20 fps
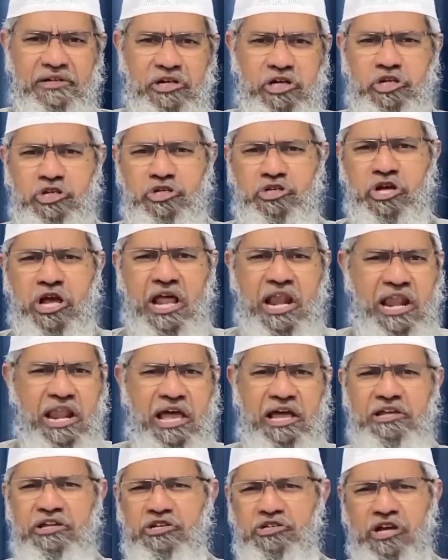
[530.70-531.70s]

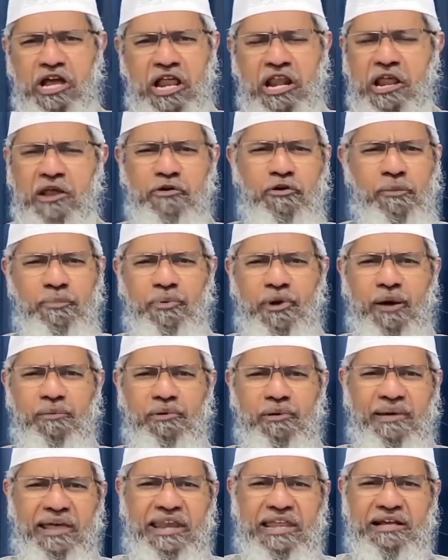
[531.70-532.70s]
inshallah, inshallah, no
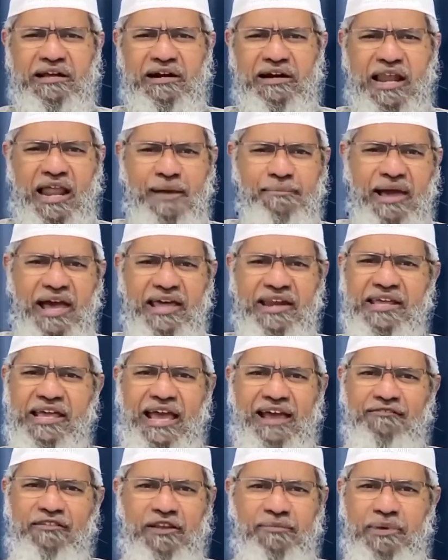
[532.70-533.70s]
problem. Any girl I marry,
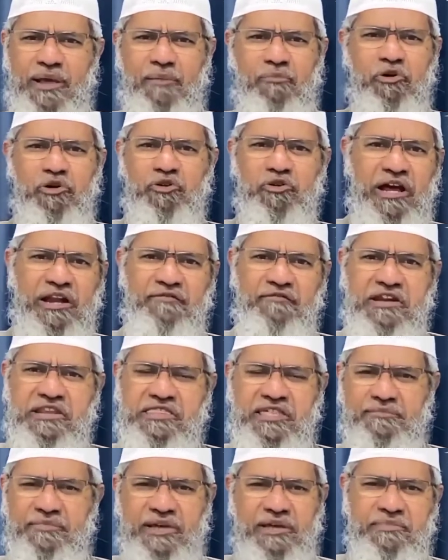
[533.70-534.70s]
I will be able to convince
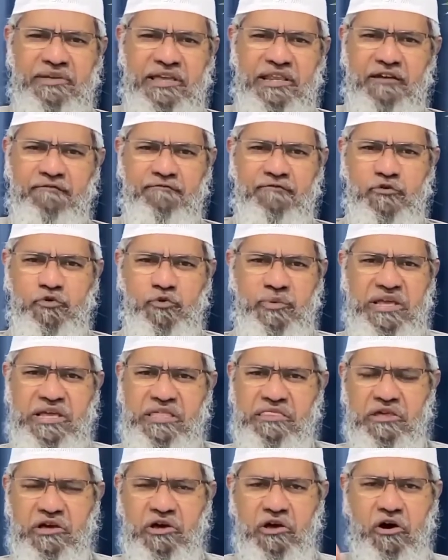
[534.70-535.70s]
her maybe in a few
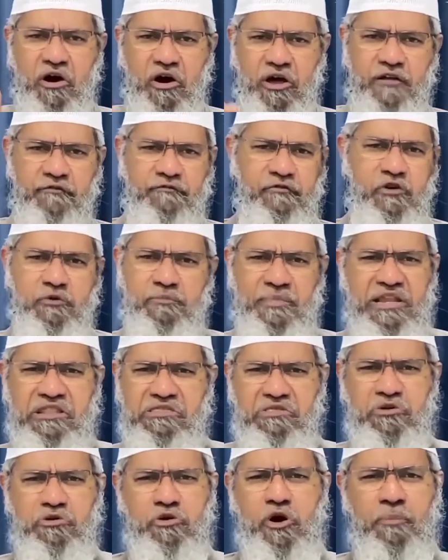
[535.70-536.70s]
weeks or a few
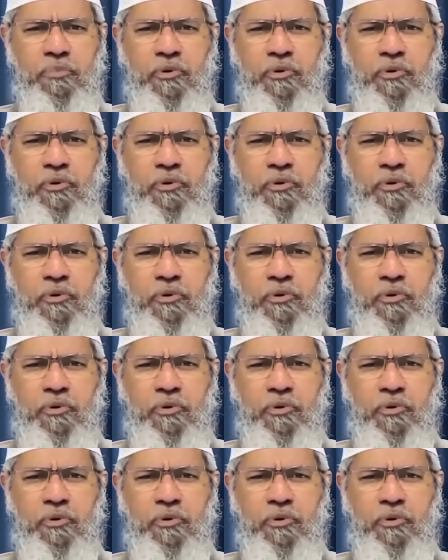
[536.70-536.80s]
months, or no